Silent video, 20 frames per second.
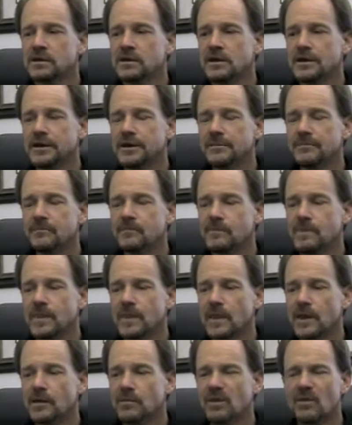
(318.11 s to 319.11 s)
My
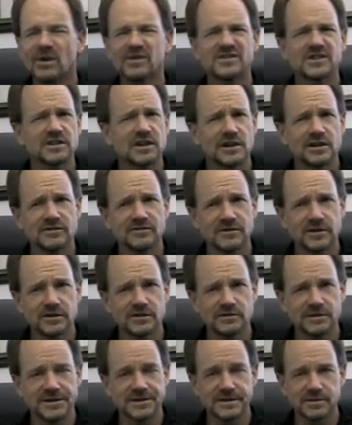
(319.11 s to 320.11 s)
wife says, "How do you
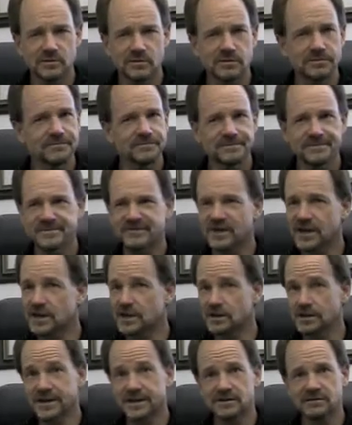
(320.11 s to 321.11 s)
feel?" And I said, "Well, if I
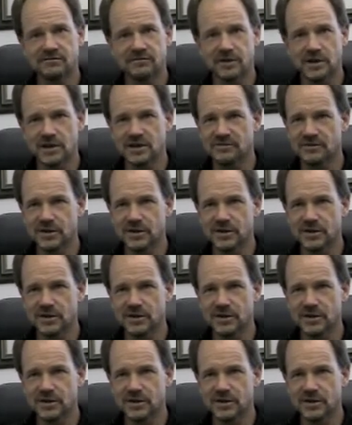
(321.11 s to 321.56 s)
get elected, fine.